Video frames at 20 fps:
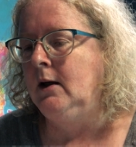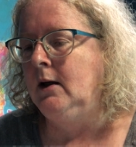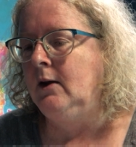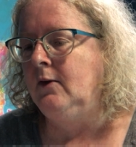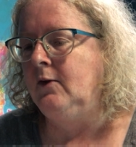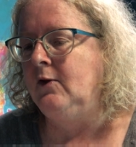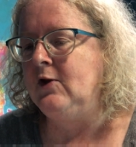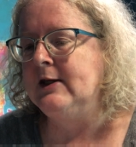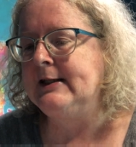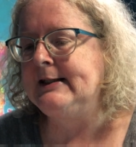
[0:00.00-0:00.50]

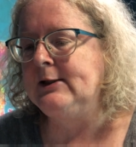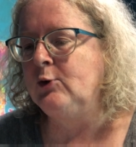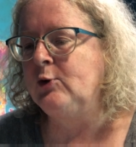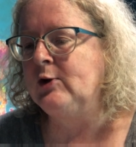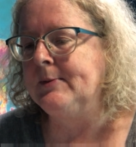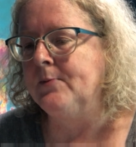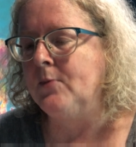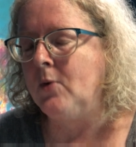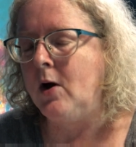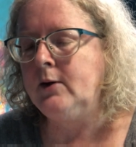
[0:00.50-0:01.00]
this looks
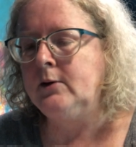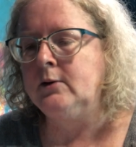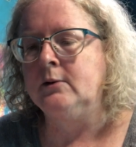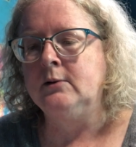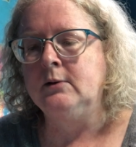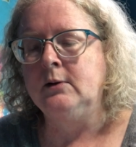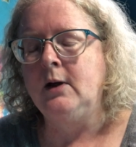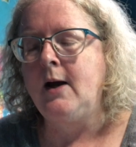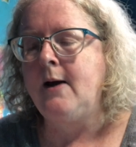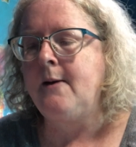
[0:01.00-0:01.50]

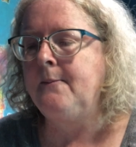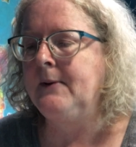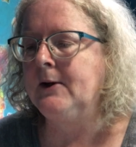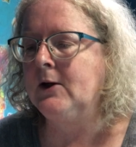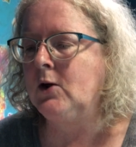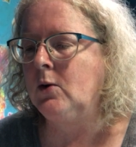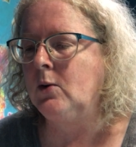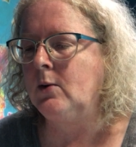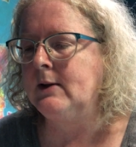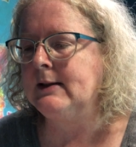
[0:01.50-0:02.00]
modern,
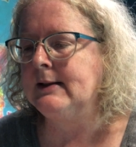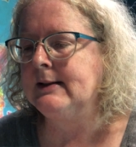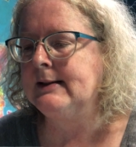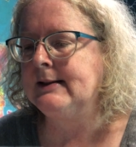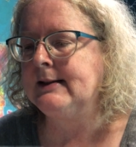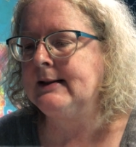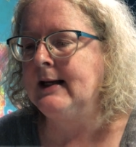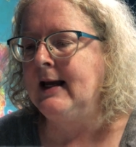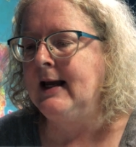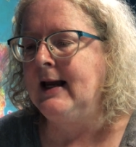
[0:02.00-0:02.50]

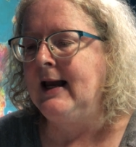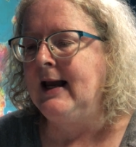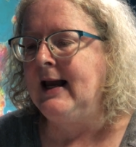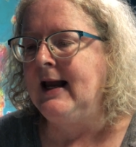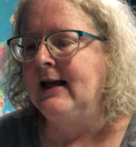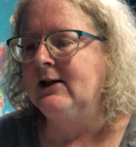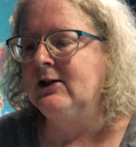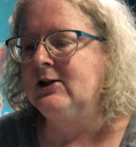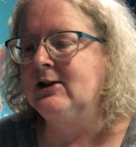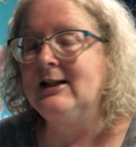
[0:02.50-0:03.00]
because
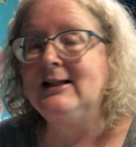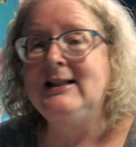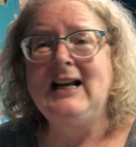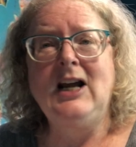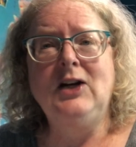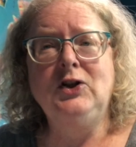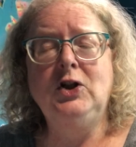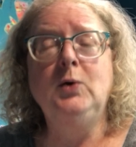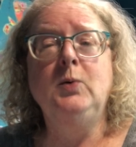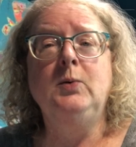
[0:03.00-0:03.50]
just
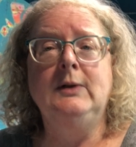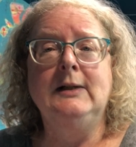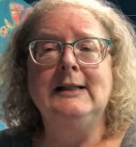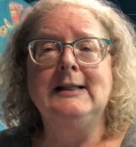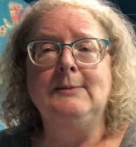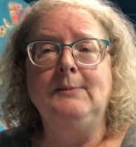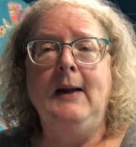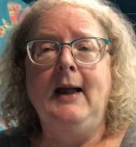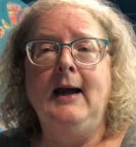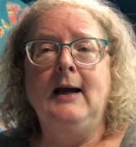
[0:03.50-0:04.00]
as you would
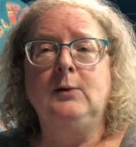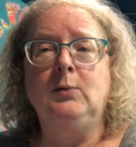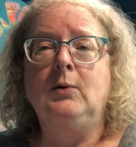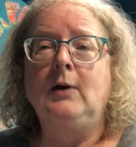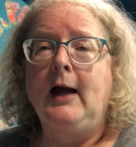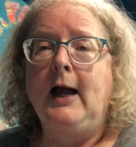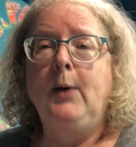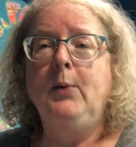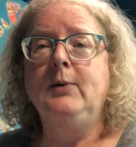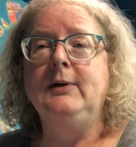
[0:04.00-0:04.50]
expect, well,
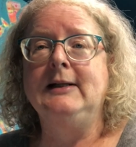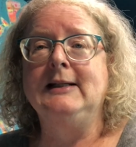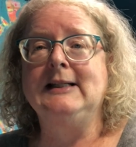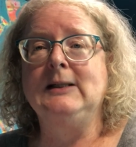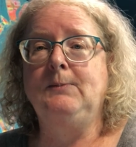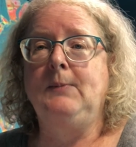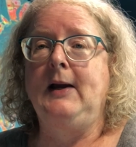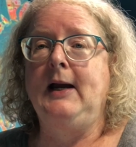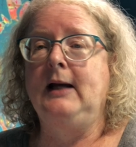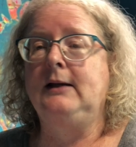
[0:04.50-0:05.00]
I would
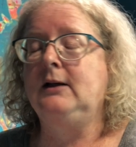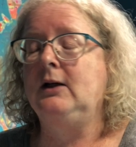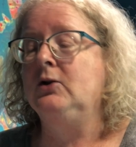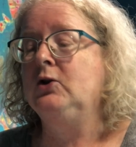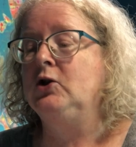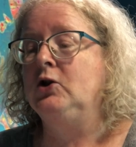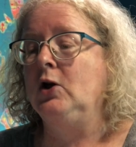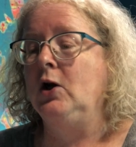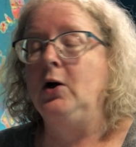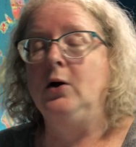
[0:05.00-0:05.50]
expect a
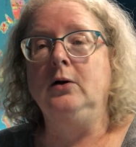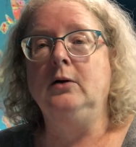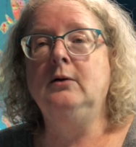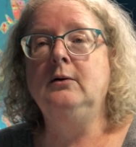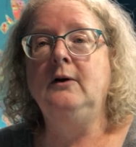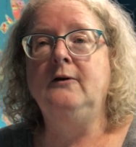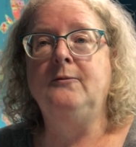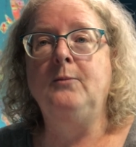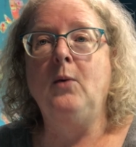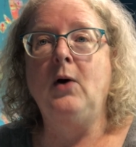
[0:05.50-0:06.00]
journal
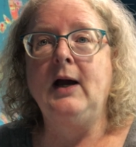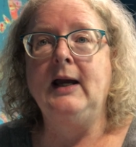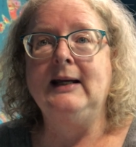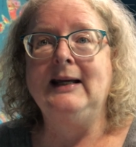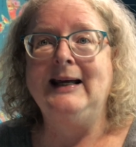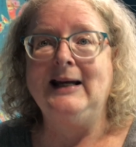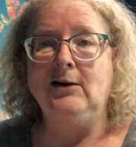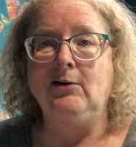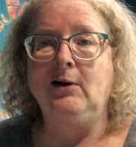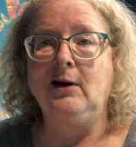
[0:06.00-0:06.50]
of my
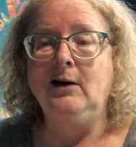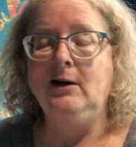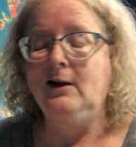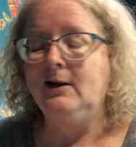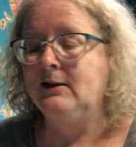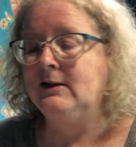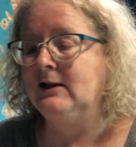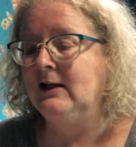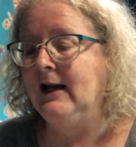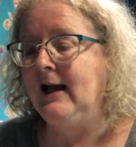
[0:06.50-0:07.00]
era
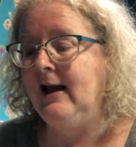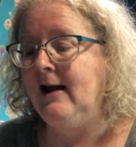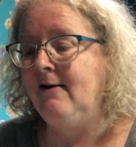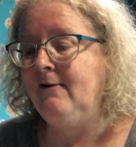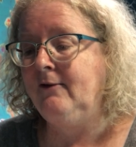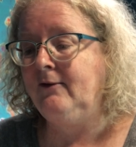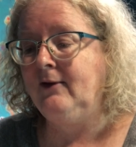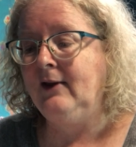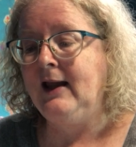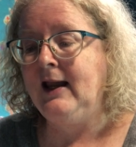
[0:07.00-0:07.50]
to
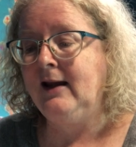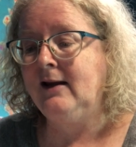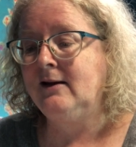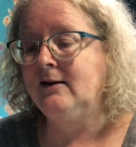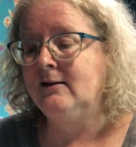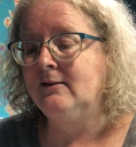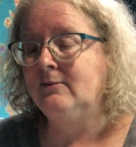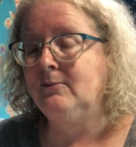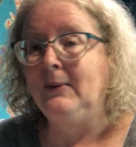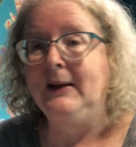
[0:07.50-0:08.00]
have
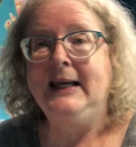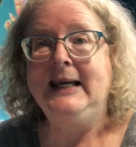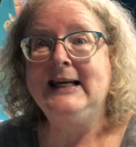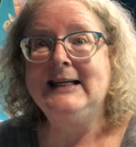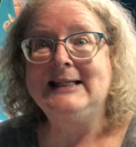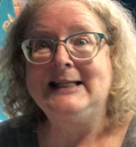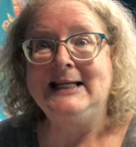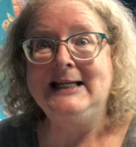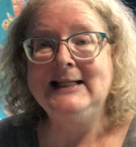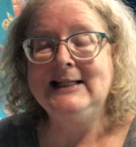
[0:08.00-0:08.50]
like PET